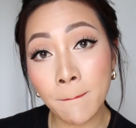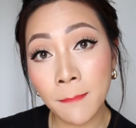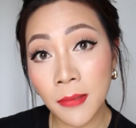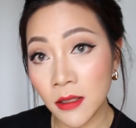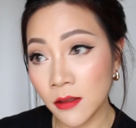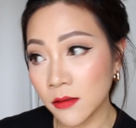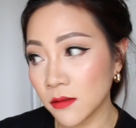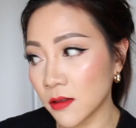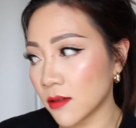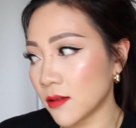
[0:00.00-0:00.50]

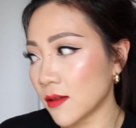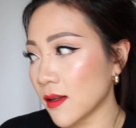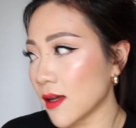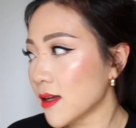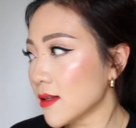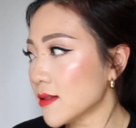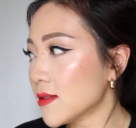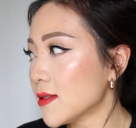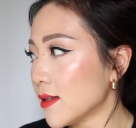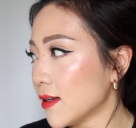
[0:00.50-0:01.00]
build on
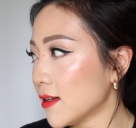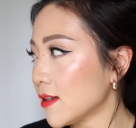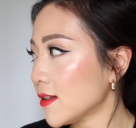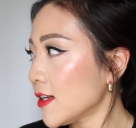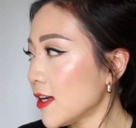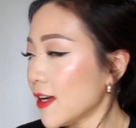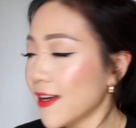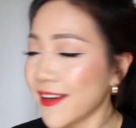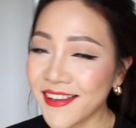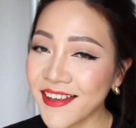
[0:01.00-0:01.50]
that.
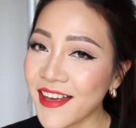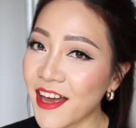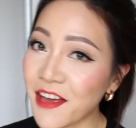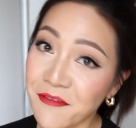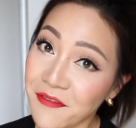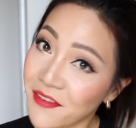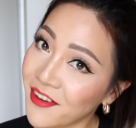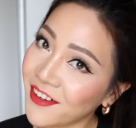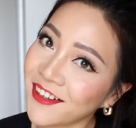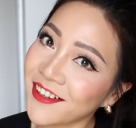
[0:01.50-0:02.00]
So yeah,
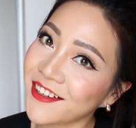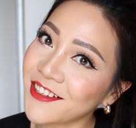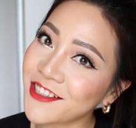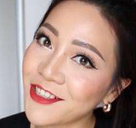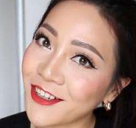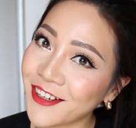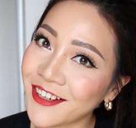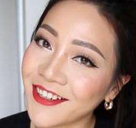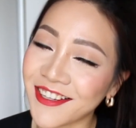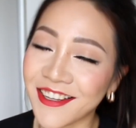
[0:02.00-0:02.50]
I really
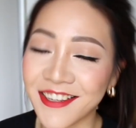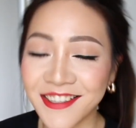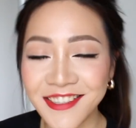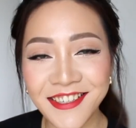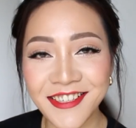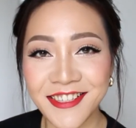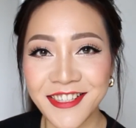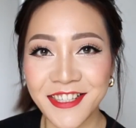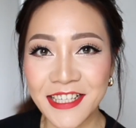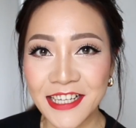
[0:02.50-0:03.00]
enjoyed
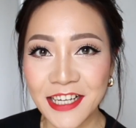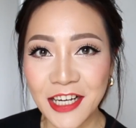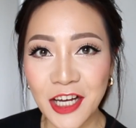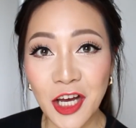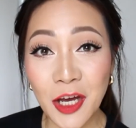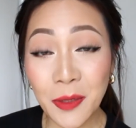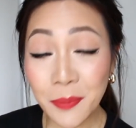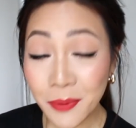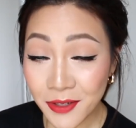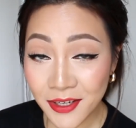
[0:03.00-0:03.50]
it, so
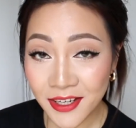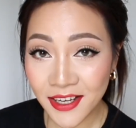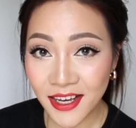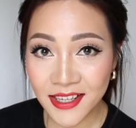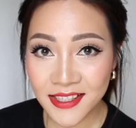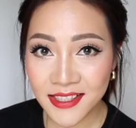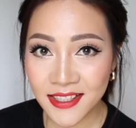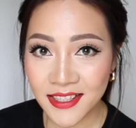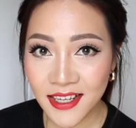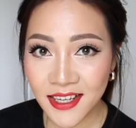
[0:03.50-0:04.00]
hope you
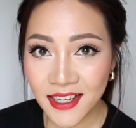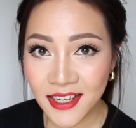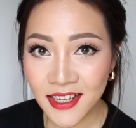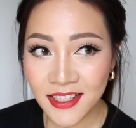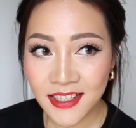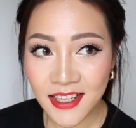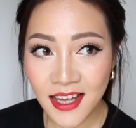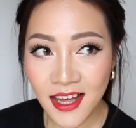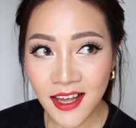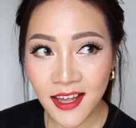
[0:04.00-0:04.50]
guys
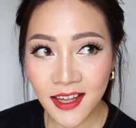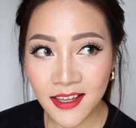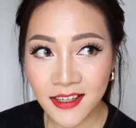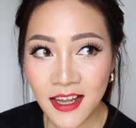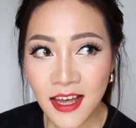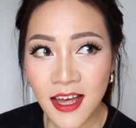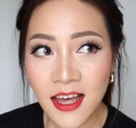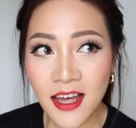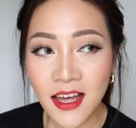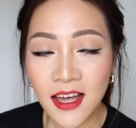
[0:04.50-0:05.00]
did.
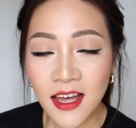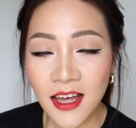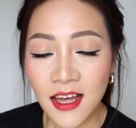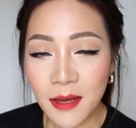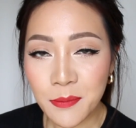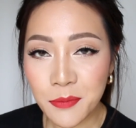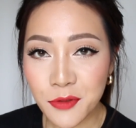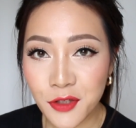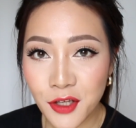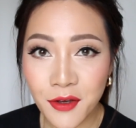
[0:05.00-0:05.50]
And
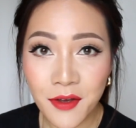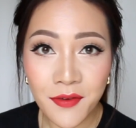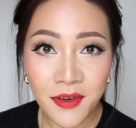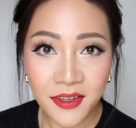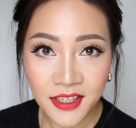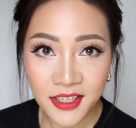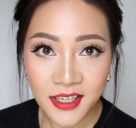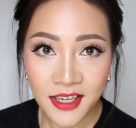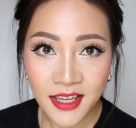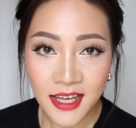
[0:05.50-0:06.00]
I'm sorry if
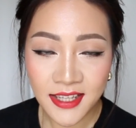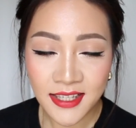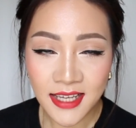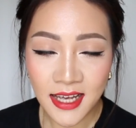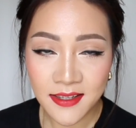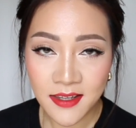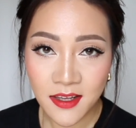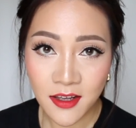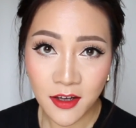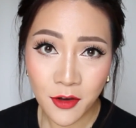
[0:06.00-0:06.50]
I didn't get
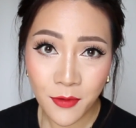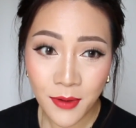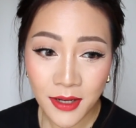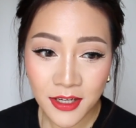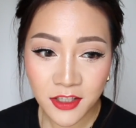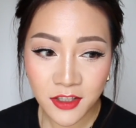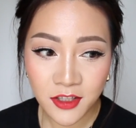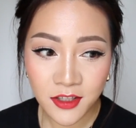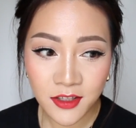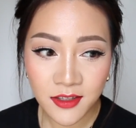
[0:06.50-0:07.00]
to answer your
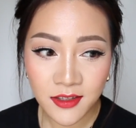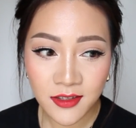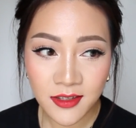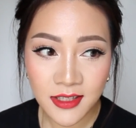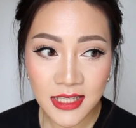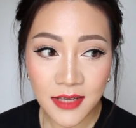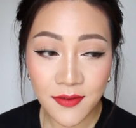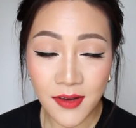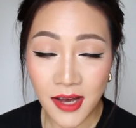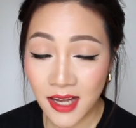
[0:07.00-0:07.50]

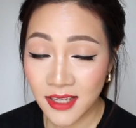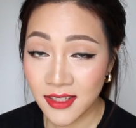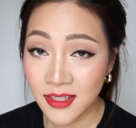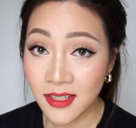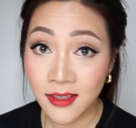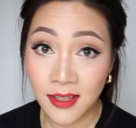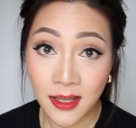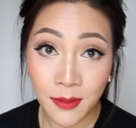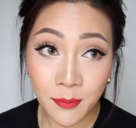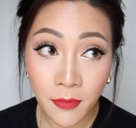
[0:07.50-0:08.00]
questions. If I
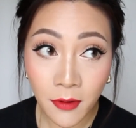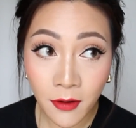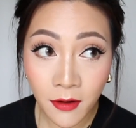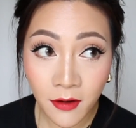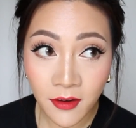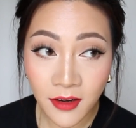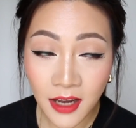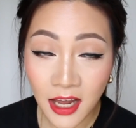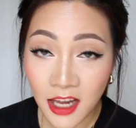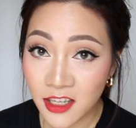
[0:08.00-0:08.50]
answered them
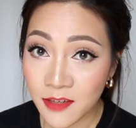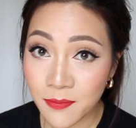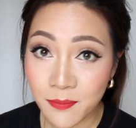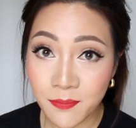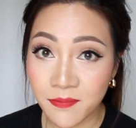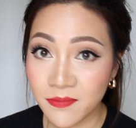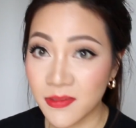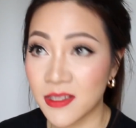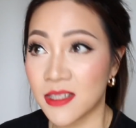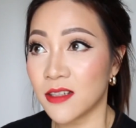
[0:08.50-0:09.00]
all, I'd
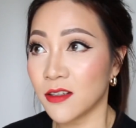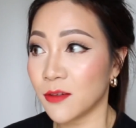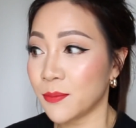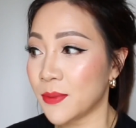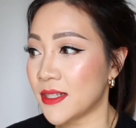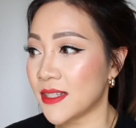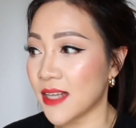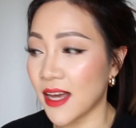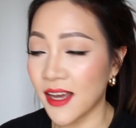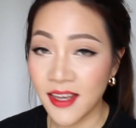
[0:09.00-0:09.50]
still
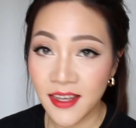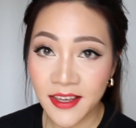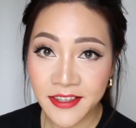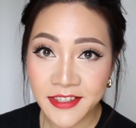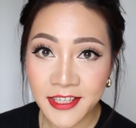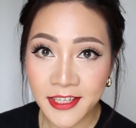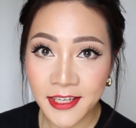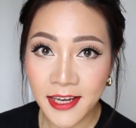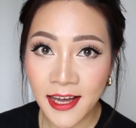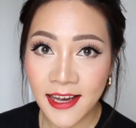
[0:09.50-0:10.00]
be sat here
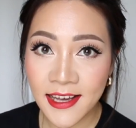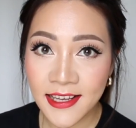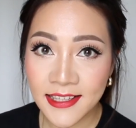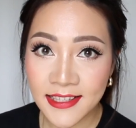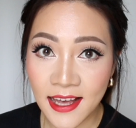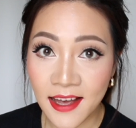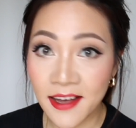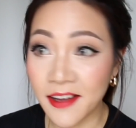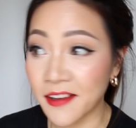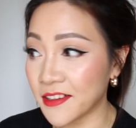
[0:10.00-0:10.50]

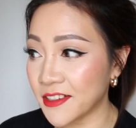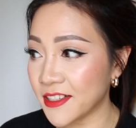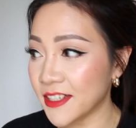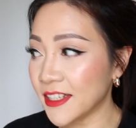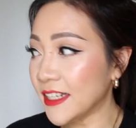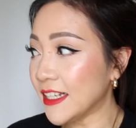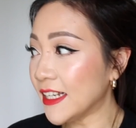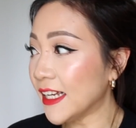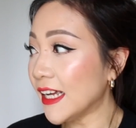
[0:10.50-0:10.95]
tonight, and